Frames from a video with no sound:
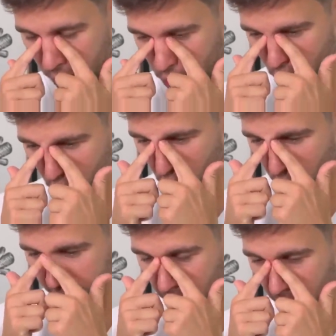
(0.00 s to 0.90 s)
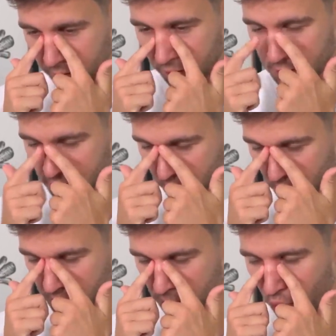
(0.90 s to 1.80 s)
under the wings of the nose.
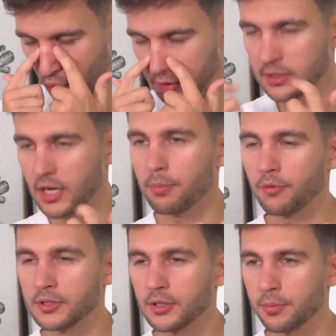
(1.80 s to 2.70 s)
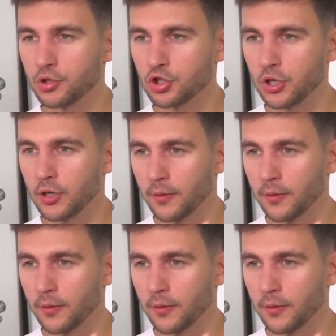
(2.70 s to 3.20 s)
These points, right